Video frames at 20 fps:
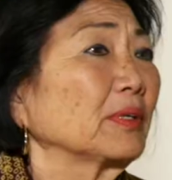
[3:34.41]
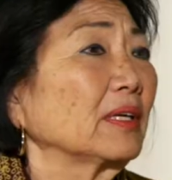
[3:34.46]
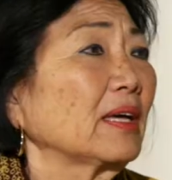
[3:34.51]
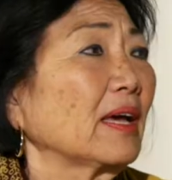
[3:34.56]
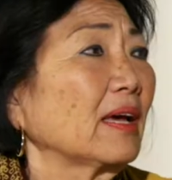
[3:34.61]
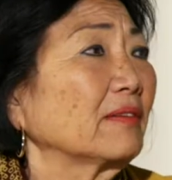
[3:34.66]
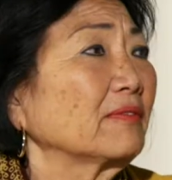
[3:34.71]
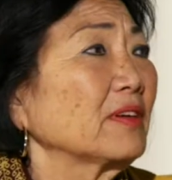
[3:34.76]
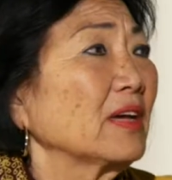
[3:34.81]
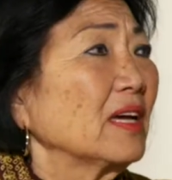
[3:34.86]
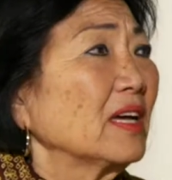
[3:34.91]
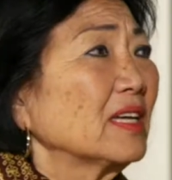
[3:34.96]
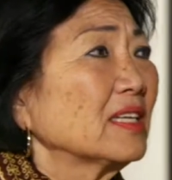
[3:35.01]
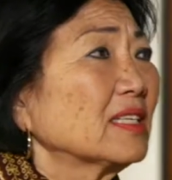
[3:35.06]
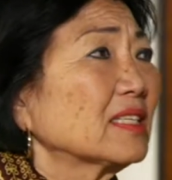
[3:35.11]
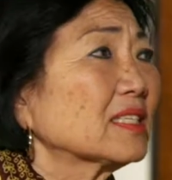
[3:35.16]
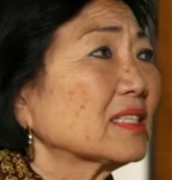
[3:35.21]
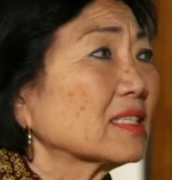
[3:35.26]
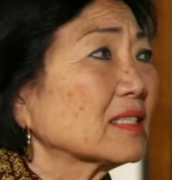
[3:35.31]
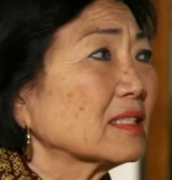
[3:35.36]
We have
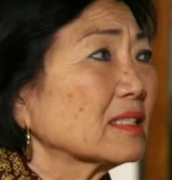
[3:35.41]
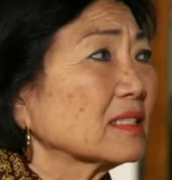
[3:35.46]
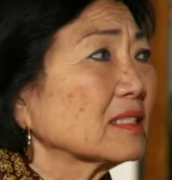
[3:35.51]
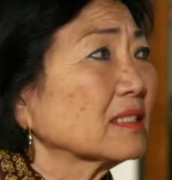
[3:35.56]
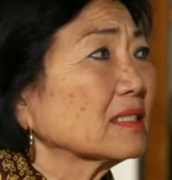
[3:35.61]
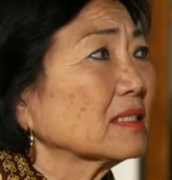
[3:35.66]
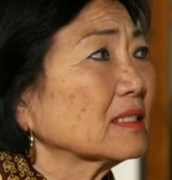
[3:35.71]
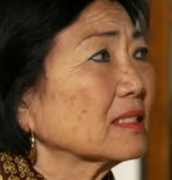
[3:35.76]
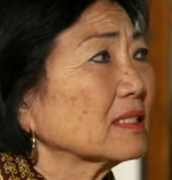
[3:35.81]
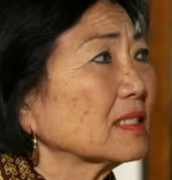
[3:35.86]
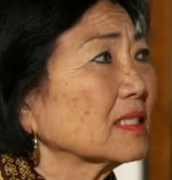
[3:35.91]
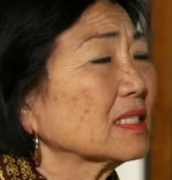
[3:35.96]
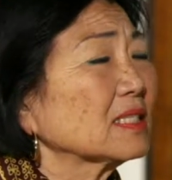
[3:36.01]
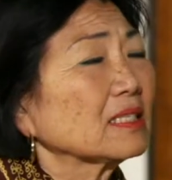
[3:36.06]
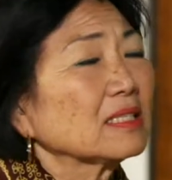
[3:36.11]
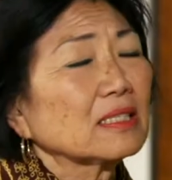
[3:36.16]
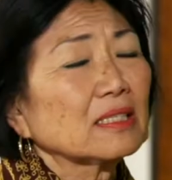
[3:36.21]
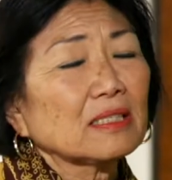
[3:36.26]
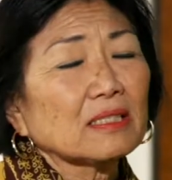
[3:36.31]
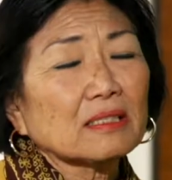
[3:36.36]
the,
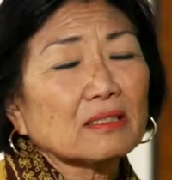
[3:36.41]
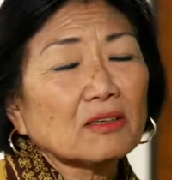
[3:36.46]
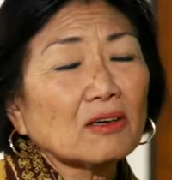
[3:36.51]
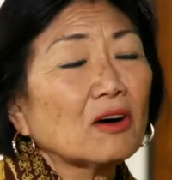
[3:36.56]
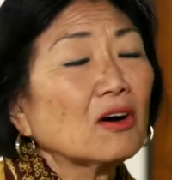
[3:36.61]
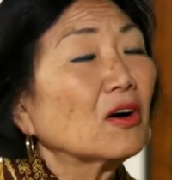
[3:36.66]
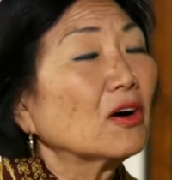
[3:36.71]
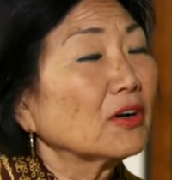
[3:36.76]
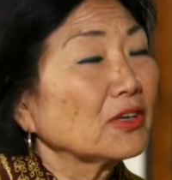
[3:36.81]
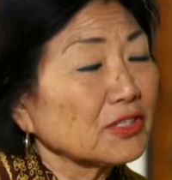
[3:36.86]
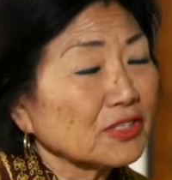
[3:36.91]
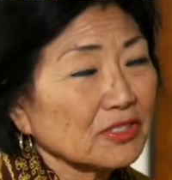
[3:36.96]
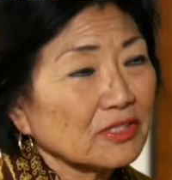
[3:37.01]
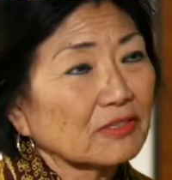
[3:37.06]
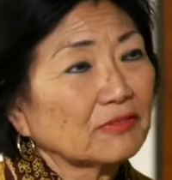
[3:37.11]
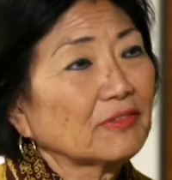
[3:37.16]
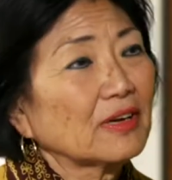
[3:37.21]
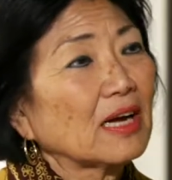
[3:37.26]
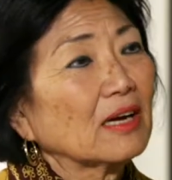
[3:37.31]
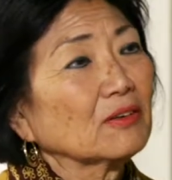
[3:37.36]
the cost
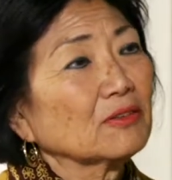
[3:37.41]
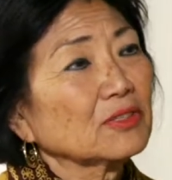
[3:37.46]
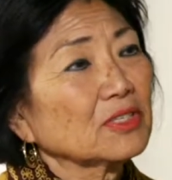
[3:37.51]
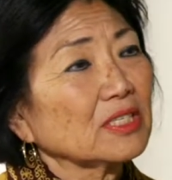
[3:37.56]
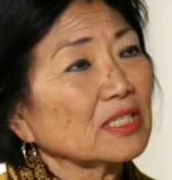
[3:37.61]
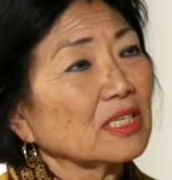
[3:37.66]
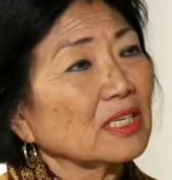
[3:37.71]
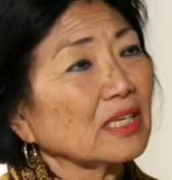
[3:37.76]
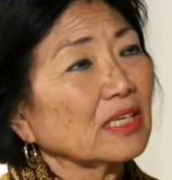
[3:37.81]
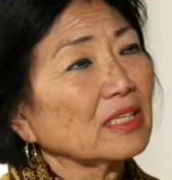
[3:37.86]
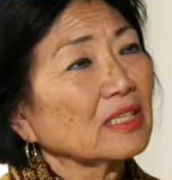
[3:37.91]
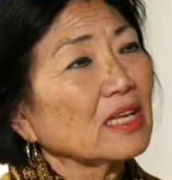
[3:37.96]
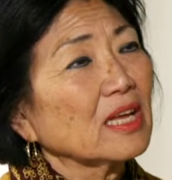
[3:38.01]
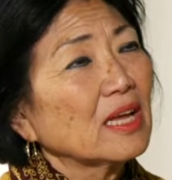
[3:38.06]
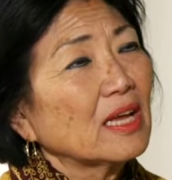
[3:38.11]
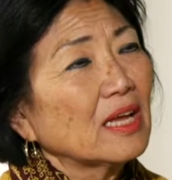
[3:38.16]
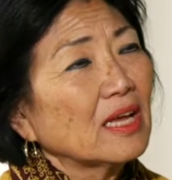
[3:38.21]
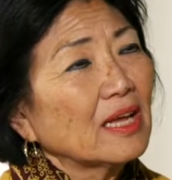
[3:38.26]
of housing and,